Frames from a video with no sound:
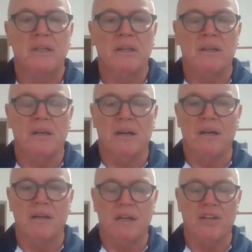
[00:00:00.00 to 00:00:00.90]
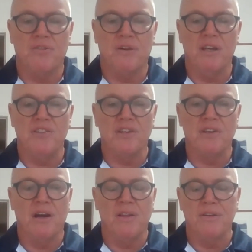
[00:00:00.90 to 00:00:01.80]
and literally he's the
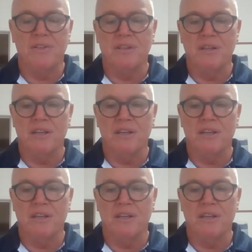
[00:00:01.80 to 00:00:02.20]
guy that